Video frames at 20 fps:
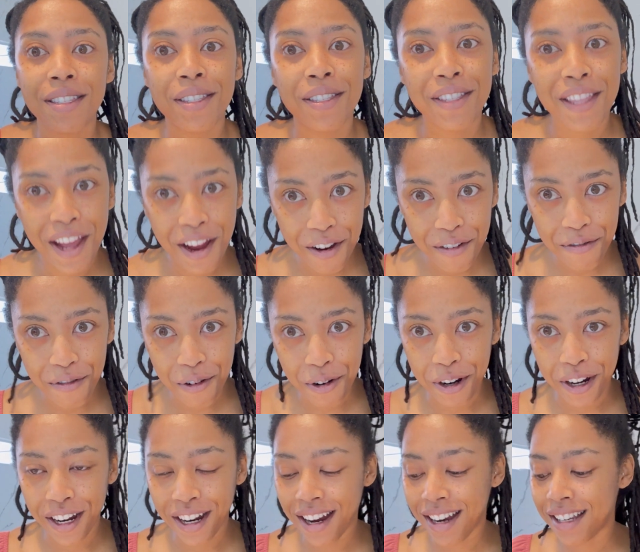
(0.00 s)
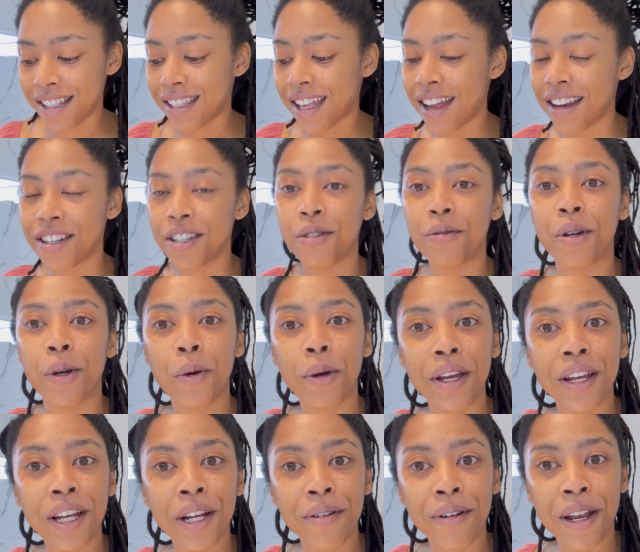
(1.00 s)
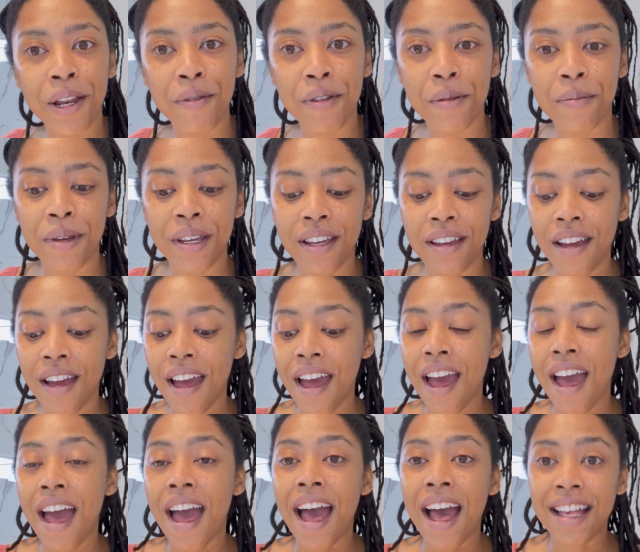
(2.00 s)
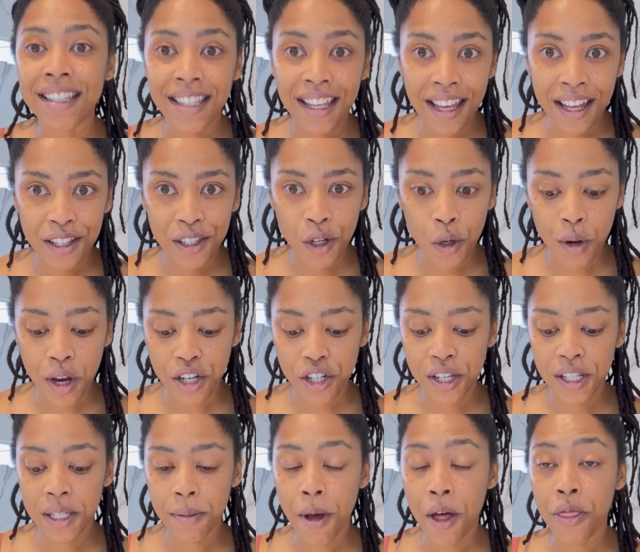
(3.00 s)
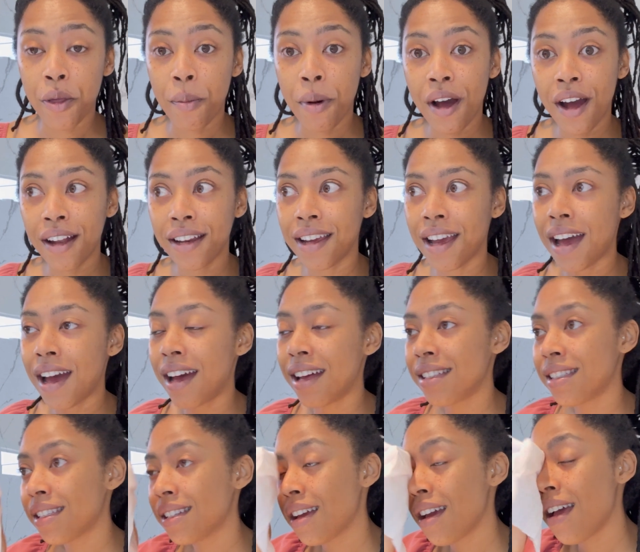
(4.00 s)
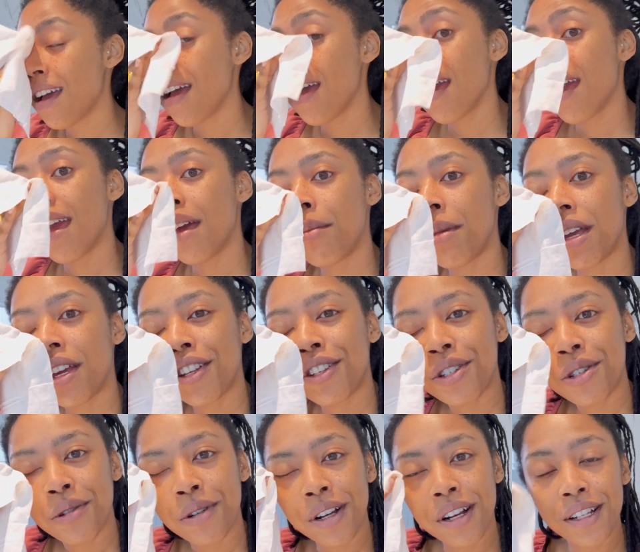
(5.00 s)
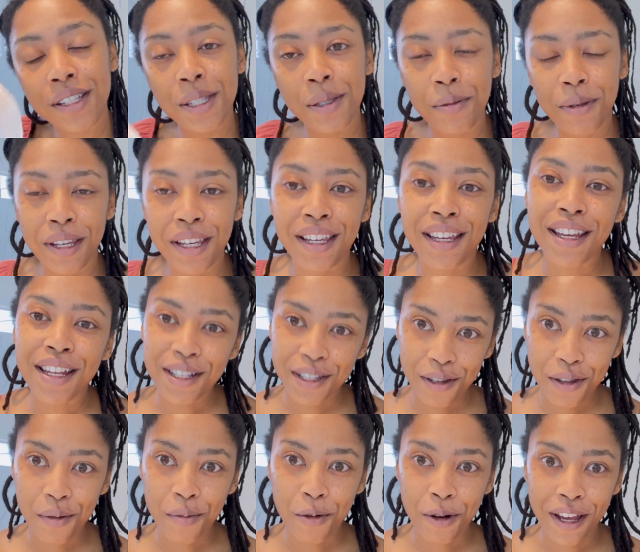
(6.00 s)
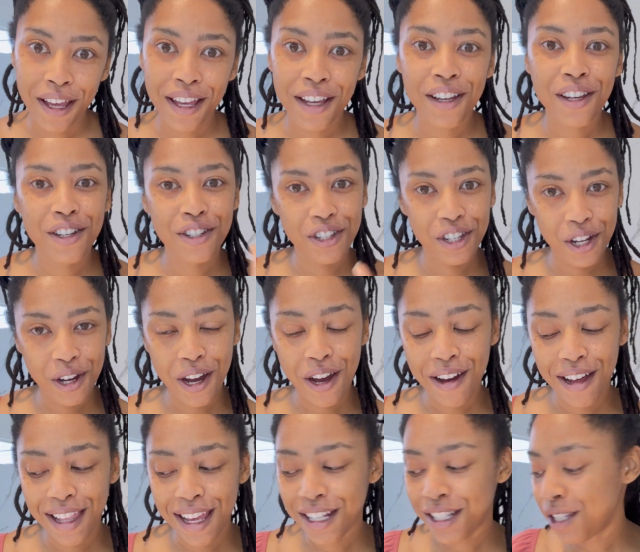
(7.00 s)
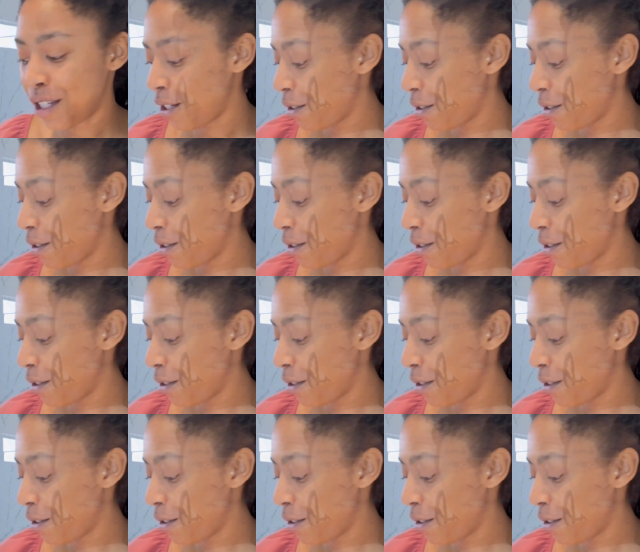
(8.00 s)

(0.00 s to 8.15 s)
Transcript: Therefore, I decided to do a quick get ready with me as I answer questions about the podcast and make it short, sweet, and to the point, because you know how I like to do.